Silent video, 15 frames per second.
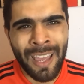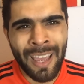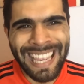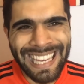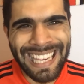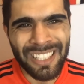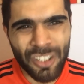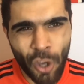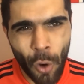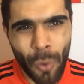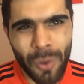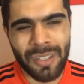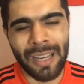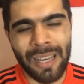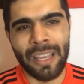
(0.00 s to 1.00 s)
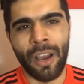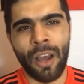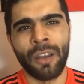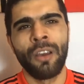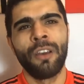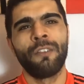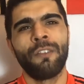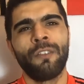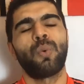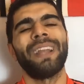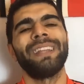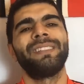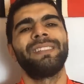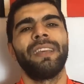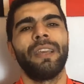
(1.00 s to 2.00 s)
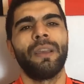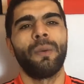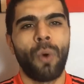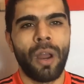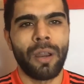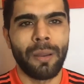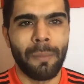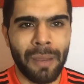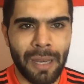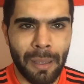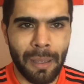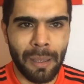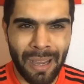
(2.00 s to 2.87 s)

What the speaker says: He is going to Lyon for £21 million.